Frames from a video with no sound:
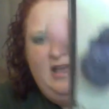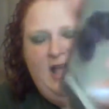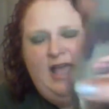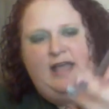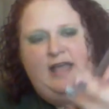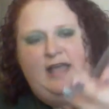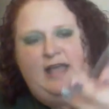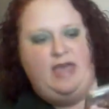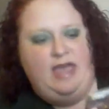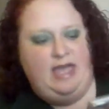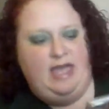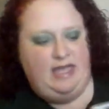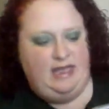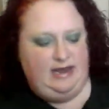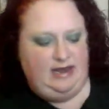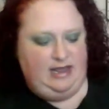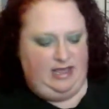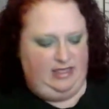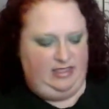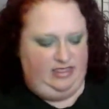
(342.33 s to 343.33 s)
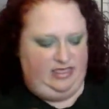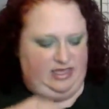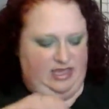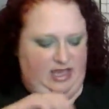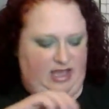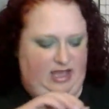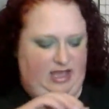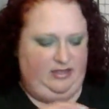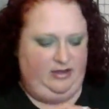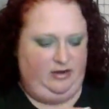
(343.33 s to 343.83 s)
And then
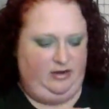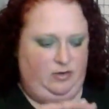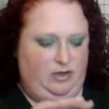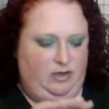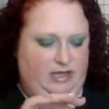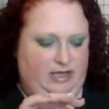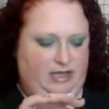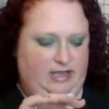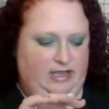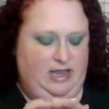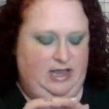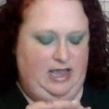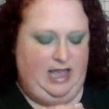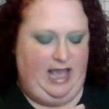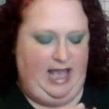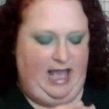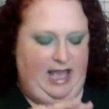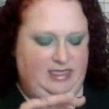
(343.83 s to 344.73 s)
the other one,